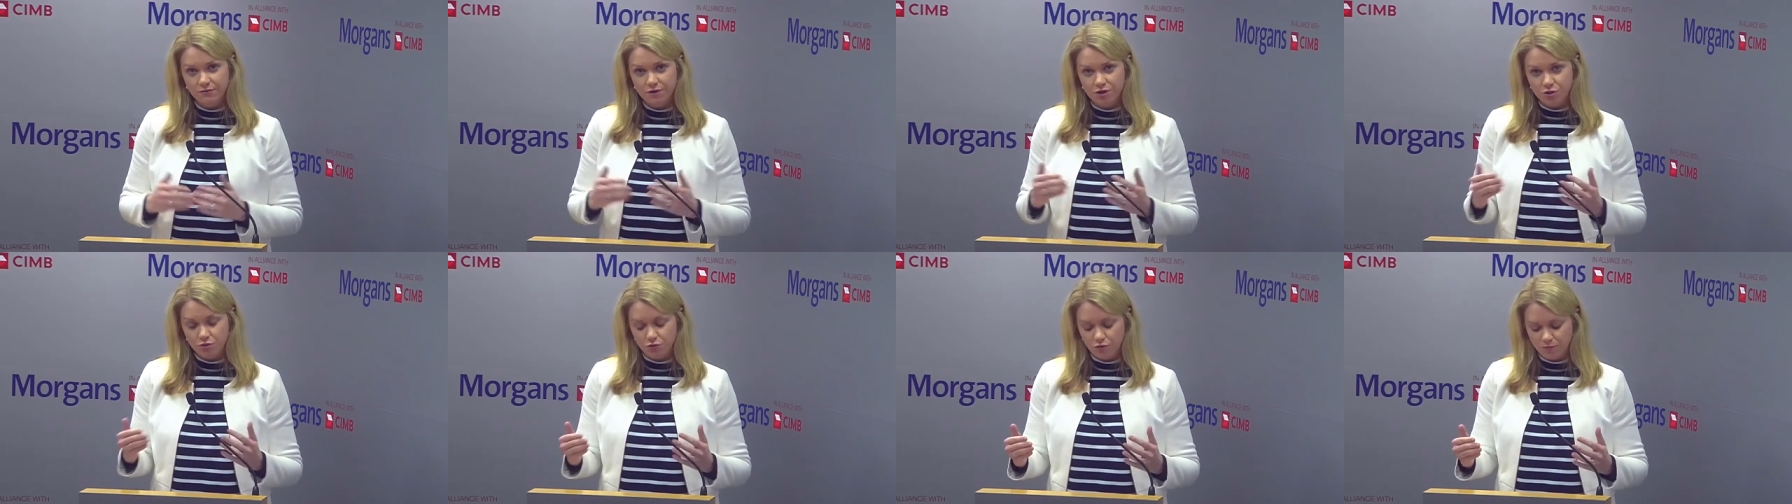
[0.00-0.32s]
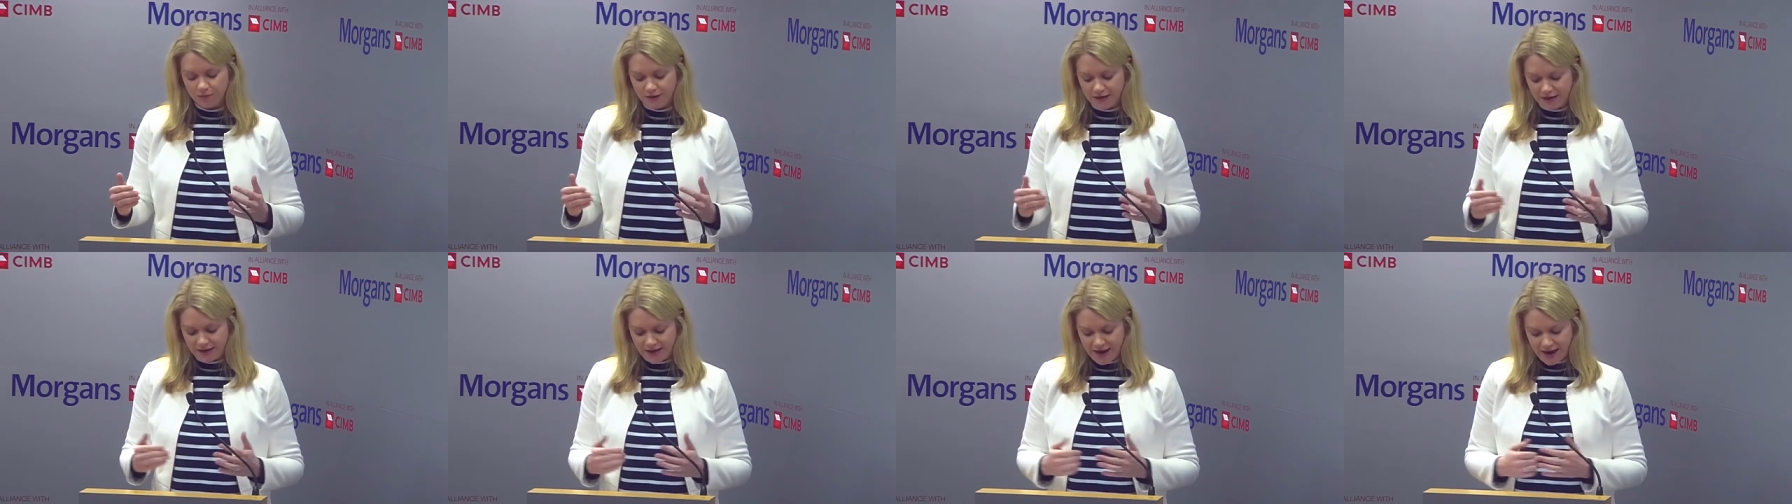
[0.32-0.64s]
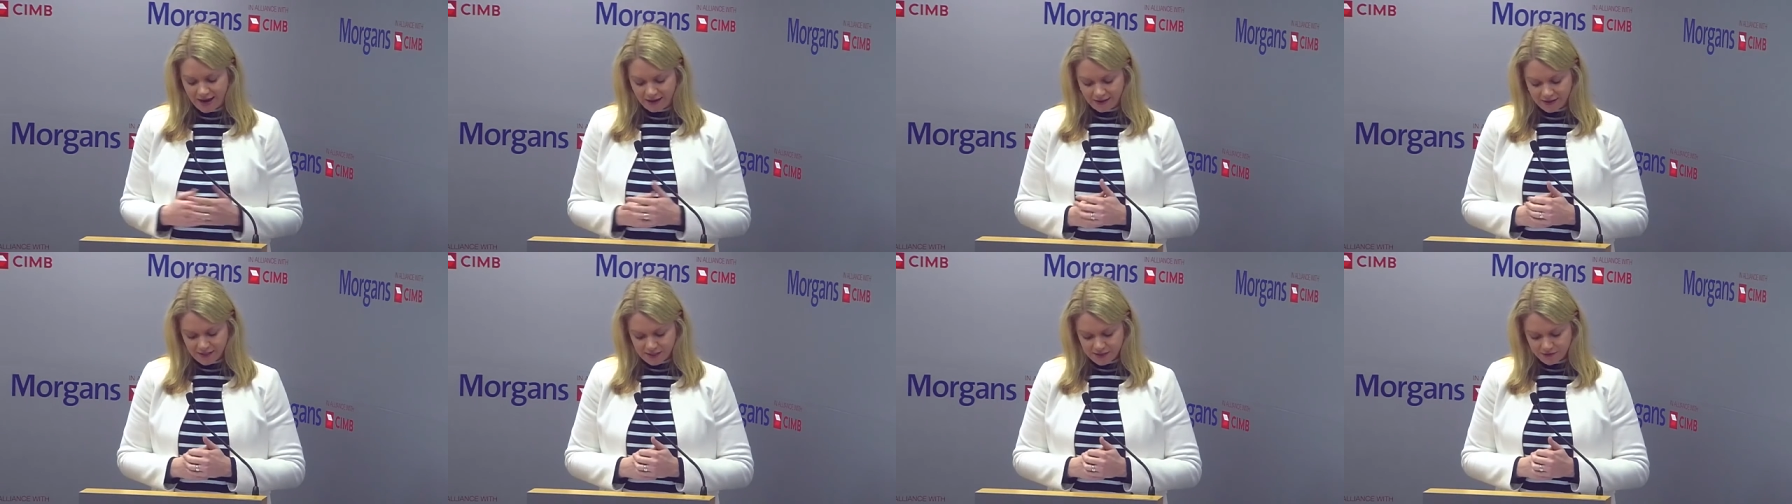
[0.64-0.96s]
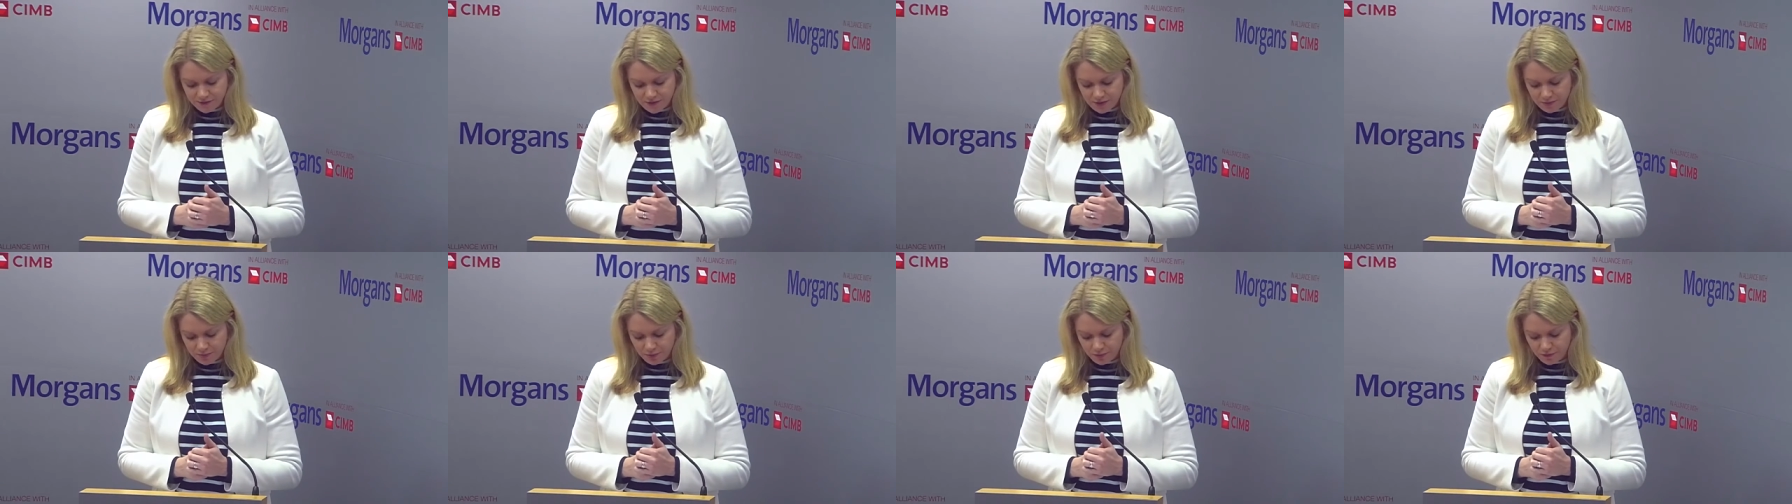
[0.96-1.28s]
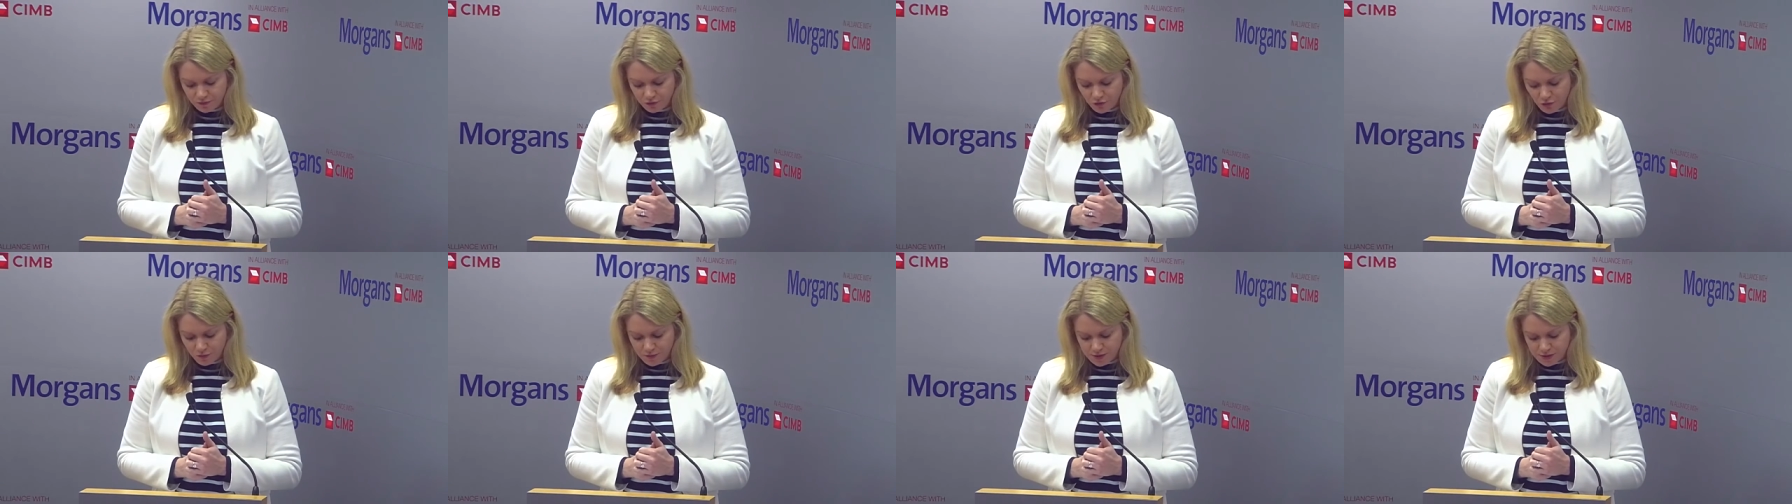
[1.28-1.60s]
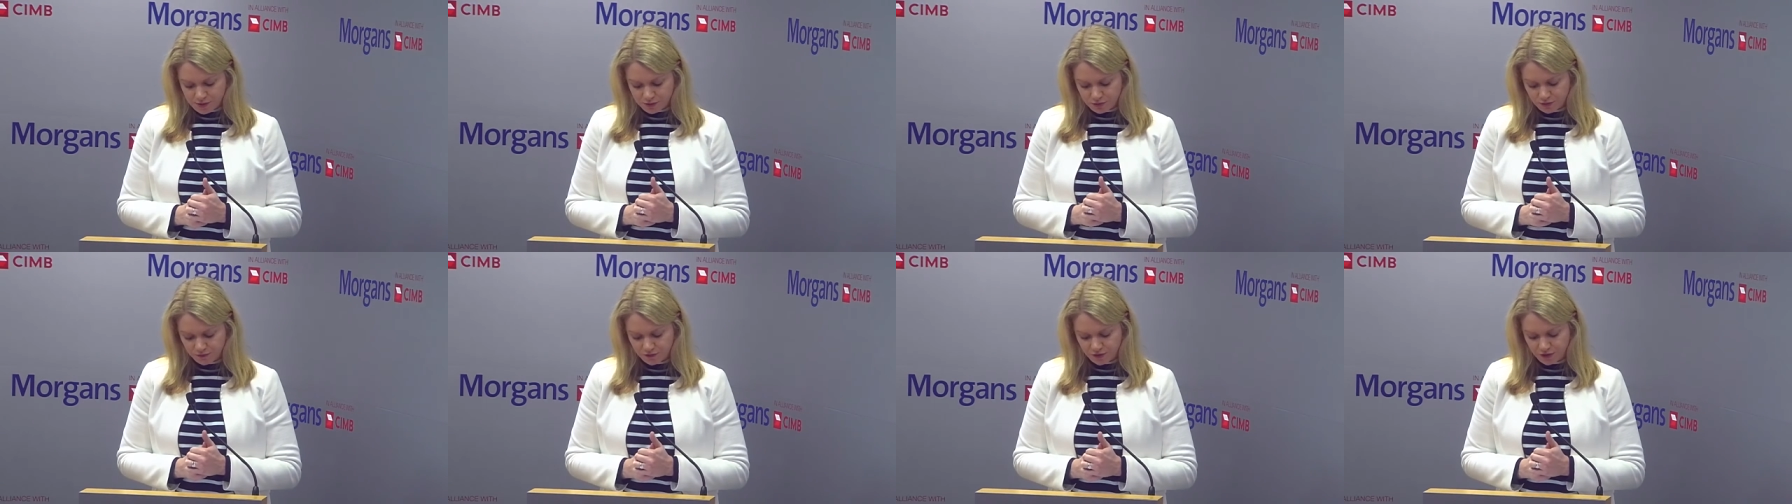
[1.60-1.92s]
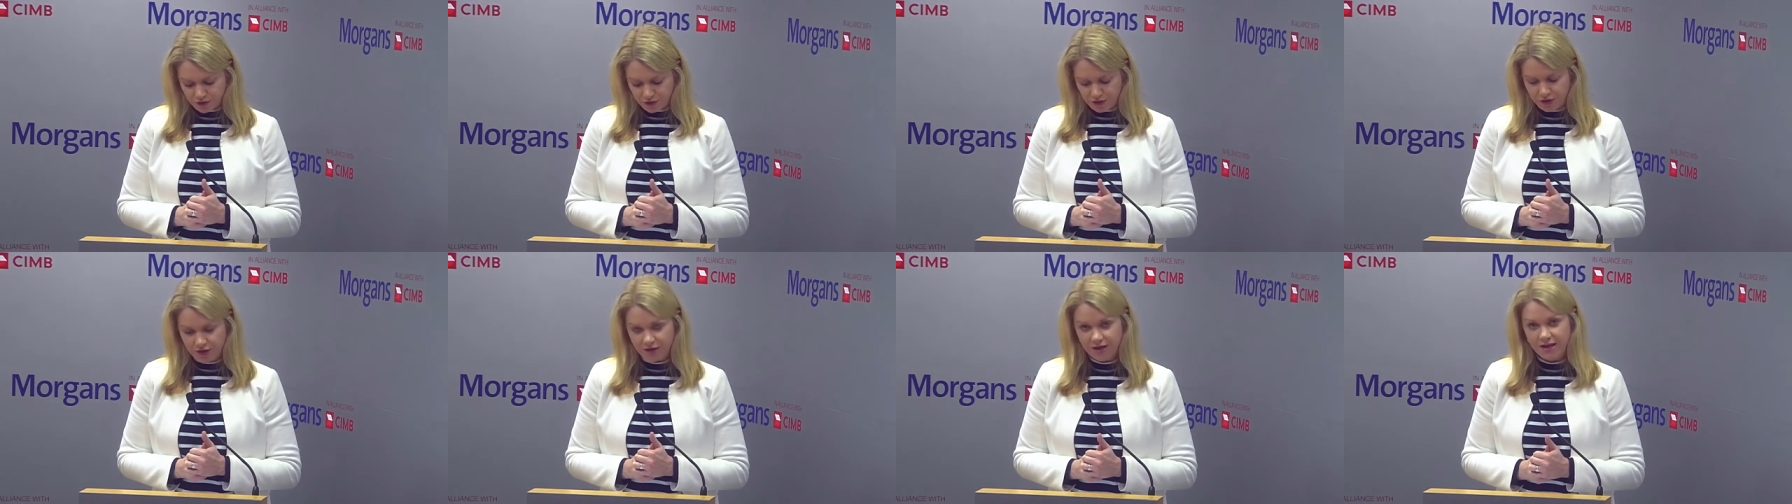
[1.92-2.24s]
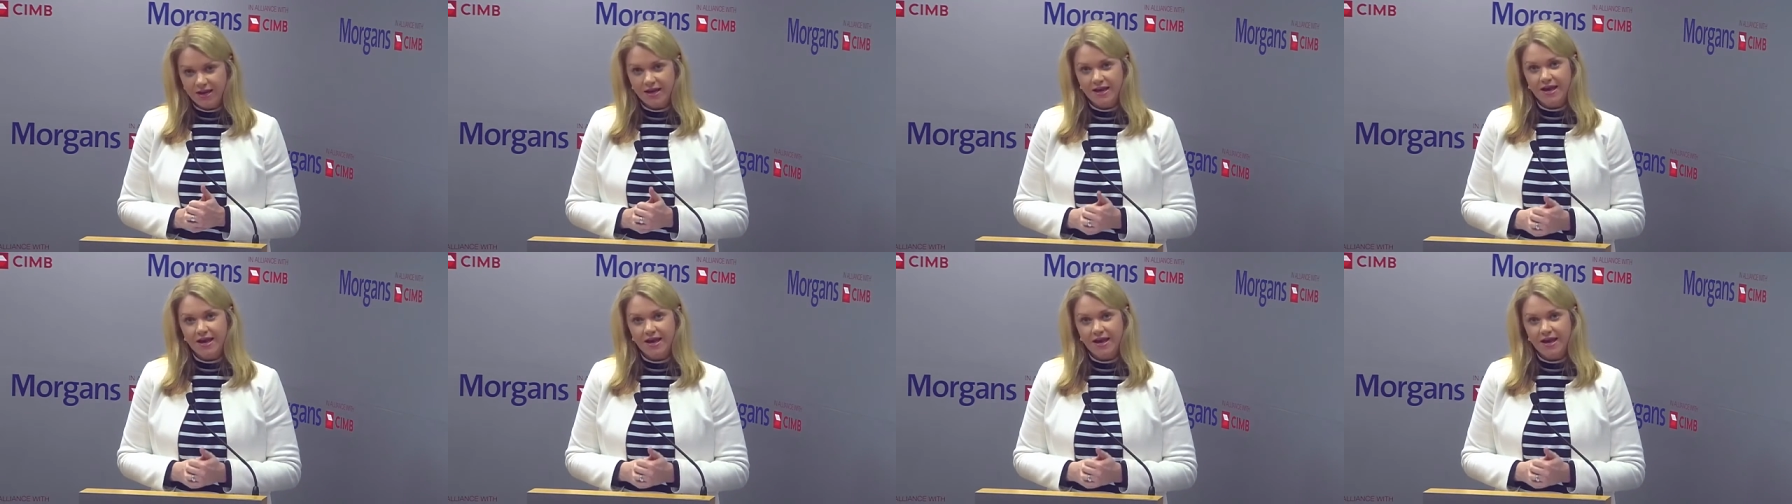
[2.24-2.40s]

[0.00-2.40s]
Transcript: which will be a catalyst from the performance review.